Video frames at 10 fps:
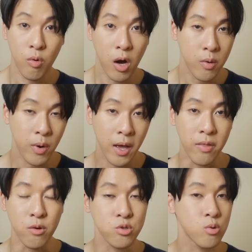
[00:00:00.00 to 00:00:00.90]
Broadway
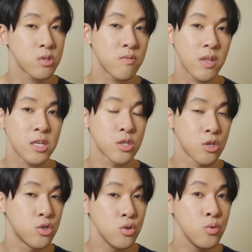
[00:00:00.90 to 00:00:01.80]
and those sorts of things
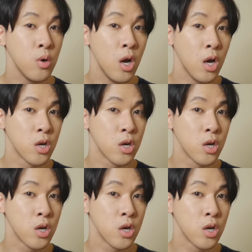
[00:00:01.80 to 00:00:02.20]
do